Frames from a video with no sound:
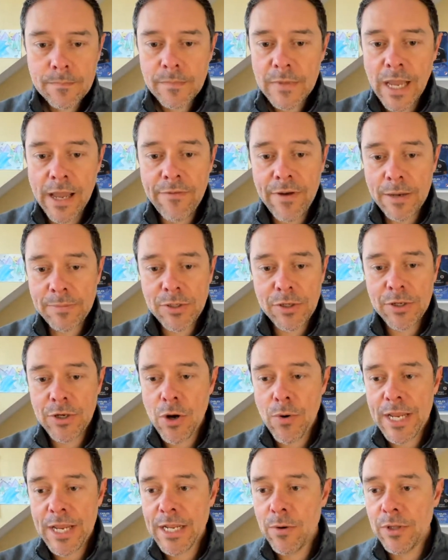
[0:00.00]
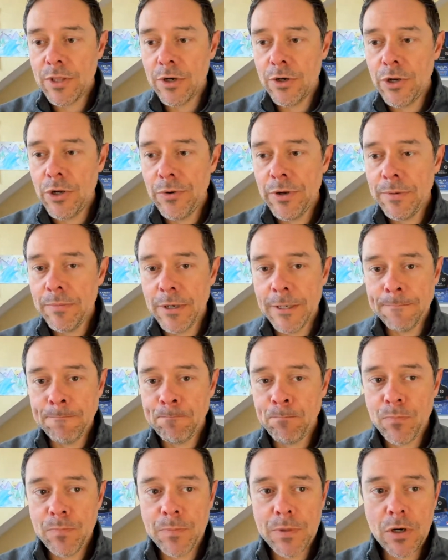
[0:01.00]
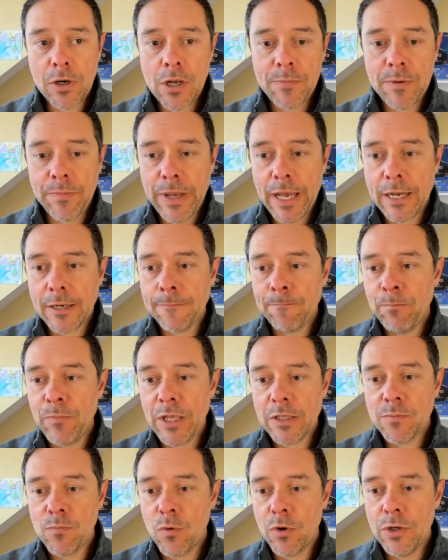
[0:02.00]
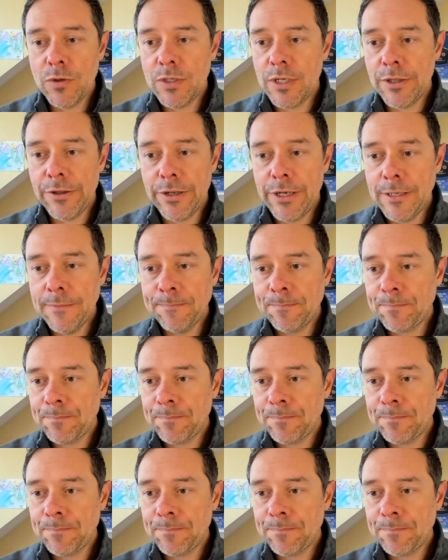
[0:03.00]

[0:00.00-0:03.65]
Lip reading: I have absolutely no idea what they're doing, but they're coming back. That's more utility.